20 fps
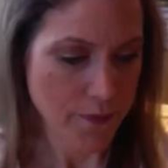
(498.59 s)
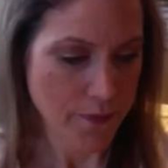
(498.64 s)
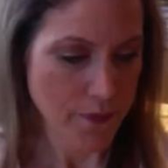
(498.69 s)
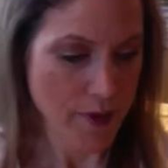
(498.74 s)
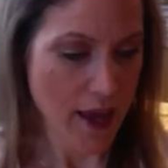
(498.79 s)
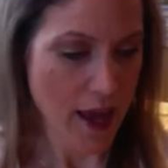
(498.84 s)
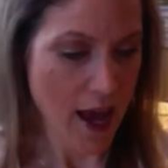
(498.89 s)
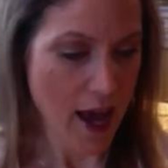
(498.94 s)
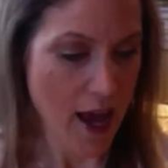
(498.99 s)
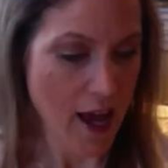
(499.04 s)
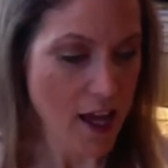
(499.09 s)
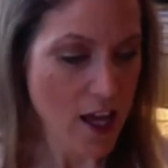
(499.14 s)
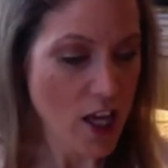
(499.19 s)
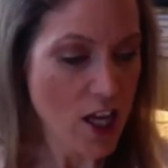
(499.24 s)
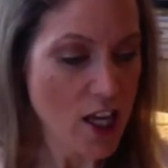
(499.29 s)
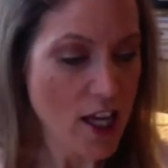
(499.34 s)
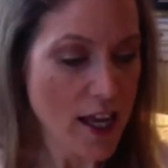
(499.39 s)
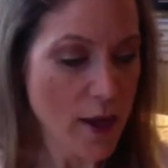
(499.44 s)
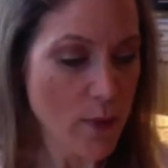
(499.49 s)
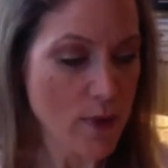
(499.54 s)
yeah,
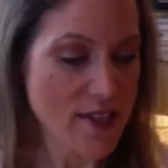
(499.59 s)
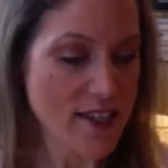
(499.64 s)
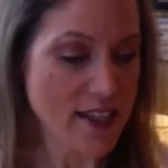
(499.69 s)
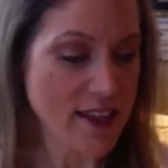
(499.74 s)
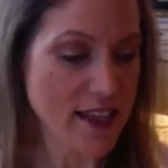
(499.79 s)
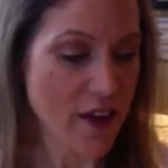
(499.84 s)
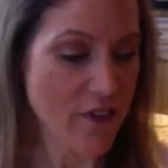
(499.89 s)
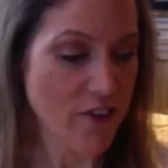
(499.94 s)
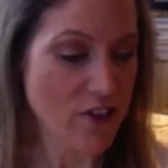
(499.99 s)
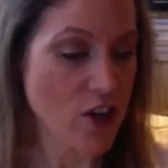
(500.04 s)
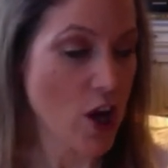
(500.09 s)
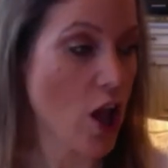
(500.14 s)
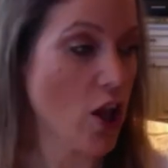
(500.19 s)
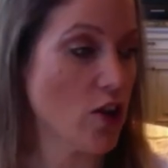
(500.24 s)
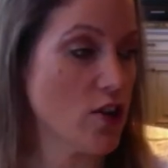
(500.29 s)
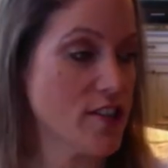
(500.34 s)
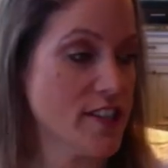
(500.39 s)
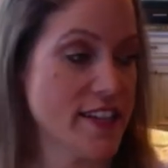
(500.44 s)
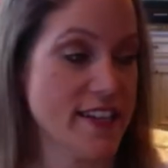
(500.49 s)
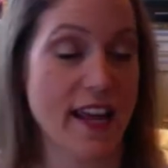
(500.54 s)
it was
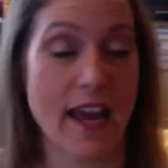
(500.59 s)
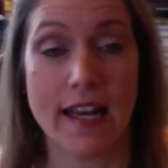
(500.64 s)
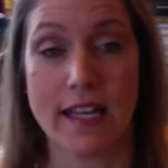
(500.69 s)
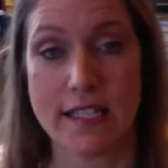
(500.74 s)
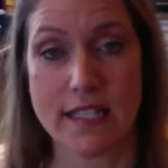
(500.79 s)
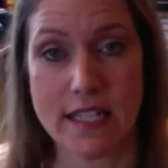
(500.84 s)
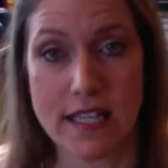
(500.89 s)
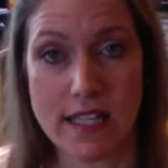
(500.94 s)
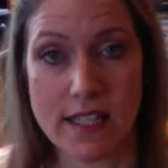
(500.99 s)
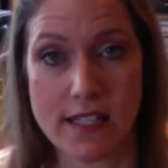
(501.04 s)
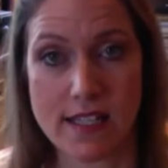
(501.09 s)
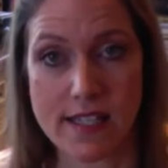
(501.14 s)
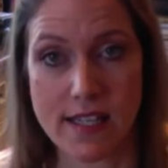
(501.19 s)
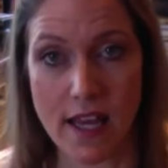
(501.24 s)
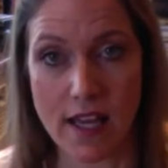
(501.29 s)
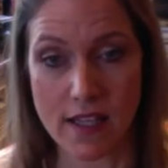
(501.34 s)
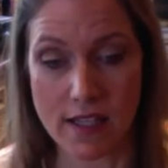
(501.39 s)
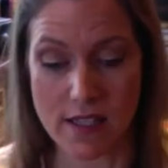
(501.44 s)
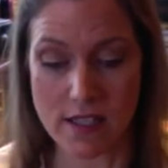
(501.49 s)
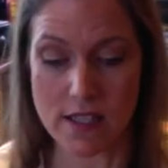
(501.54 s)

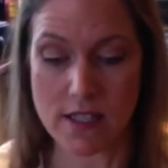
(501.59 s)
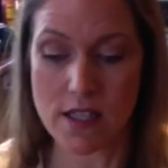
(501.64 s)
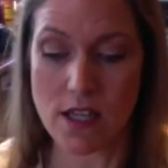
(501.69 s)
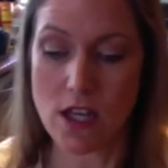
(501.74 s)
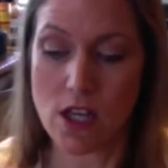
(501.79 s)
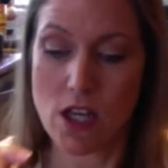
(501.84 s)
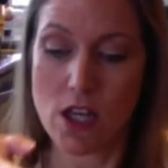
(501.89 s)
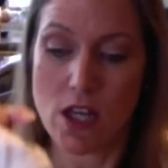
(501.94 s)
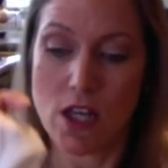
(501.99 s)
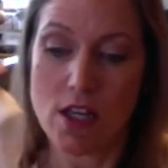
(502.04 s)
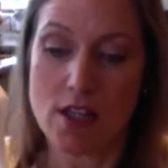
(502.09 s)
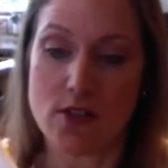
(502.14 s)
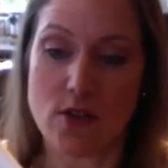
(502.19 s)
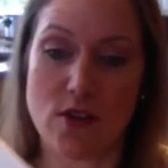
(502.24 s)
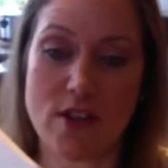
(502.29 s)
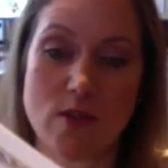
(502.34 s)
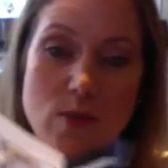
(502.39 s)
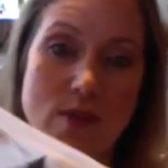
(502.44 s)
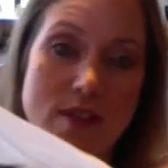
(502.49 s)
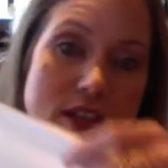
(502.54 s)
$11.19. So
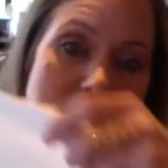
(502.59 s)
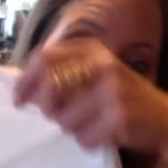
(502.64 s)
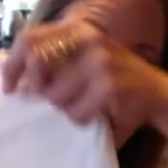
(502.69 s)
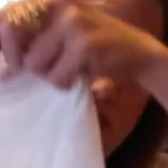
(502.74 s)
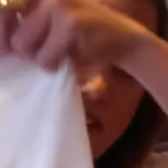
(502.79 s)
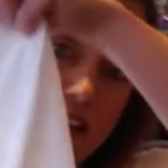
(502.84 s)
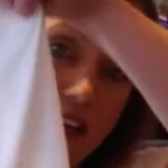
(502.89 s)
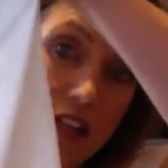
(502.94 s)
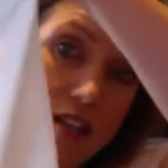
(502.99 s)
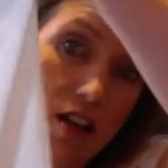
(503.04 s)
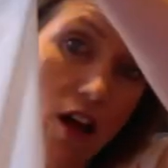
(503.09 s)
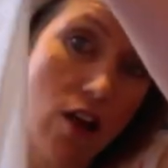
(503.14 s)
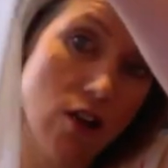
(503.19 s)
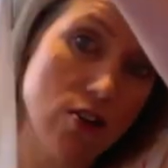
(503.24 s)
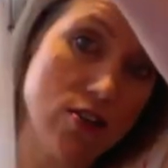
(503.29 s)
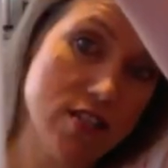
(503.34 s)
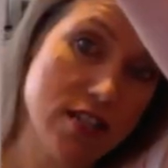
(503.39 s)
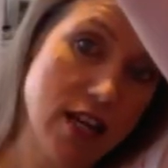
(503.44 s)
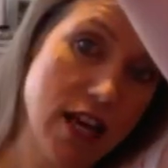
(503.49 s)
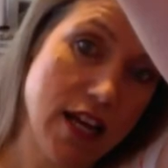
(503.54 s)
this was
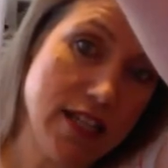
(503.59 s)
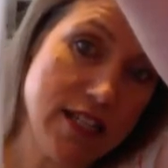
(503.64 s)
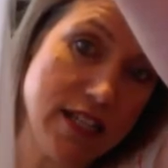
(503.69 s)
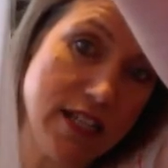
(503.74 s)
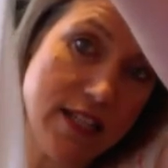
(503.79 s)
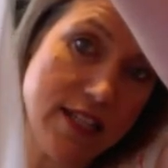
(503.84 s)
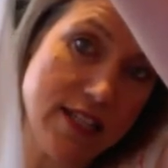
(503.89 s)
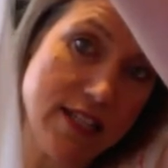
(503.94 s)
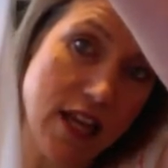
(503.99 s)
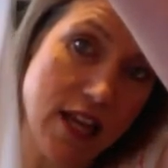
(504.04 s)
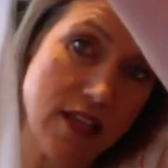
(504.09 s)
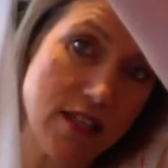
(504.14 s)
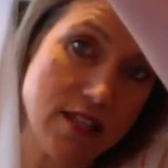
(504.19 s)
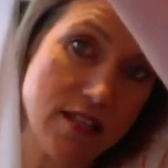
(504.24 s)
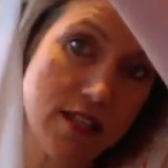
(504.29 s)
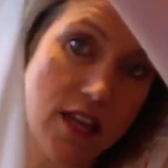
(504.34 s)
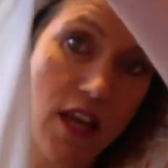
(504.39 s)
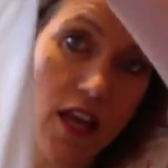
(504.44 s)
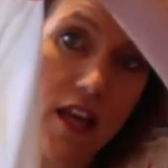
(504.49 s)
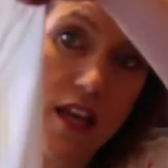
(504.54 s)

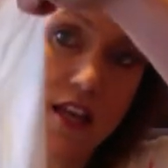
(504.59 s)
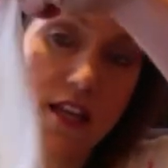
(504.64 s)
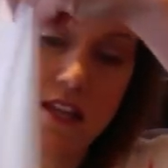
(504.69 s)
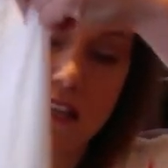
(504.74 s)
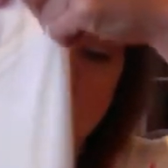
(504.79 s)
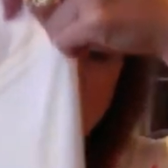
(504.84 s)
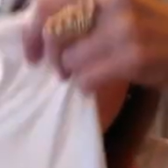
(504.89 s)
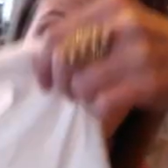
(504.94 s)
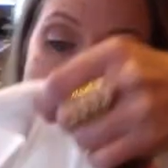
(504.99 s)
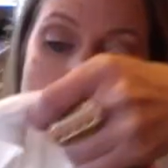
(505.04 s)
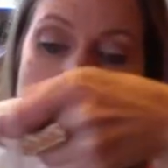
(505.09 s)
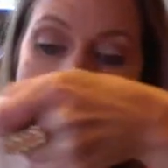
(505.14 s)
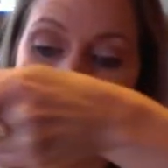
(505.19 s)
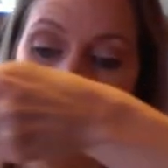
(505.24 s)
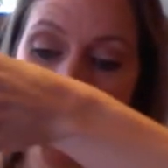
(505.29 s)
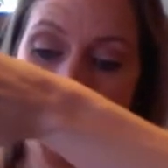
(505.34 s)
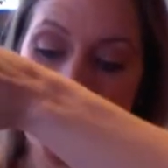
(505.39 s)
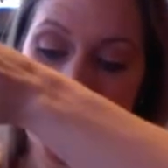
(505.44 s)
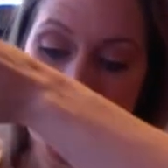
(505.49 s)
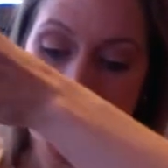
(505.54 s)
$11.19.
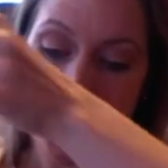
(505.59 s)
So